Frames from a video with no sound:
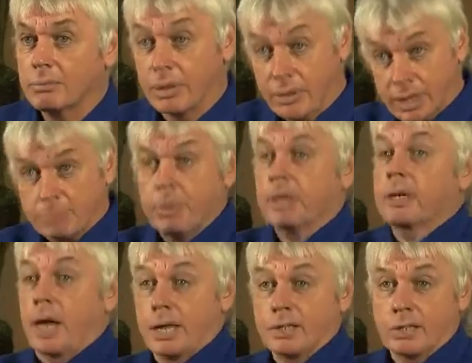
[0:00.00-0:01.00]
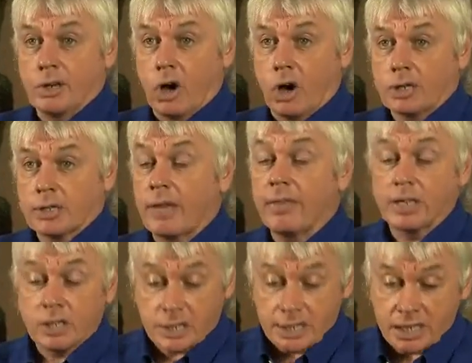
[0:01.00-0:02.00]
but these bloodlines are not, and they're
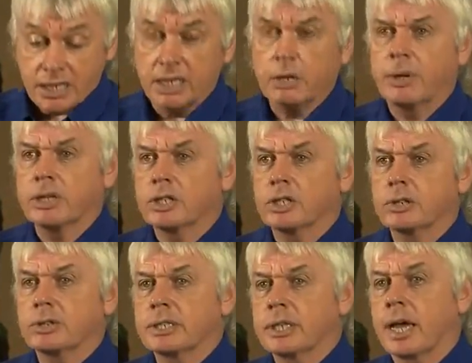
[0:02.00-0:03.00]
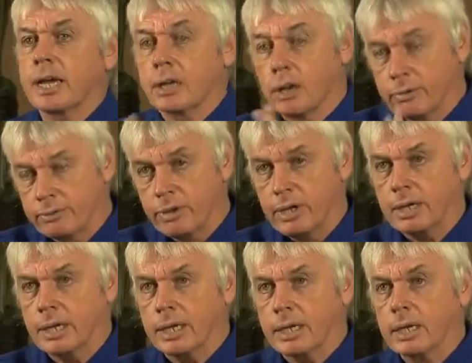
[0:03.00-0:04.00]
just continuing to do today
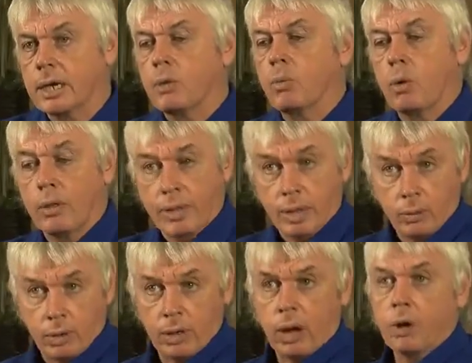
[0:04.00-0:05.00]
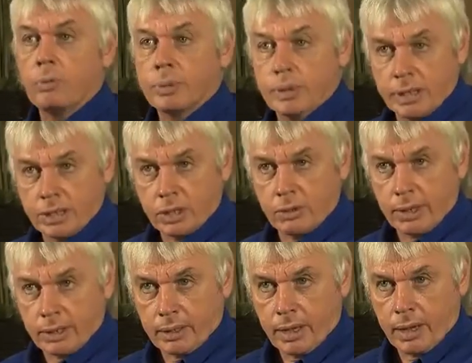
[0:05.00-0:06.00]
covertly what they were openly
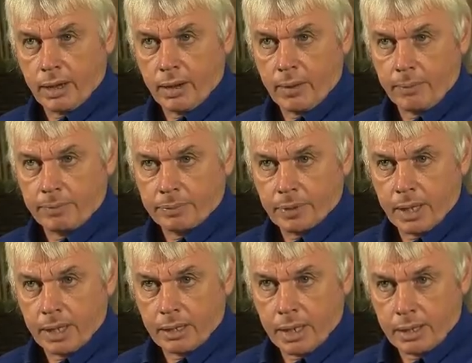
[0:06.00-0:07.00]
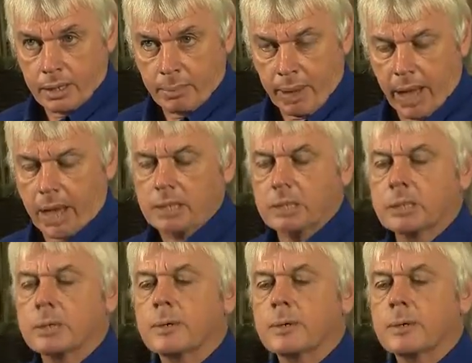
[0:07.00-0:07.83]
doing in the past.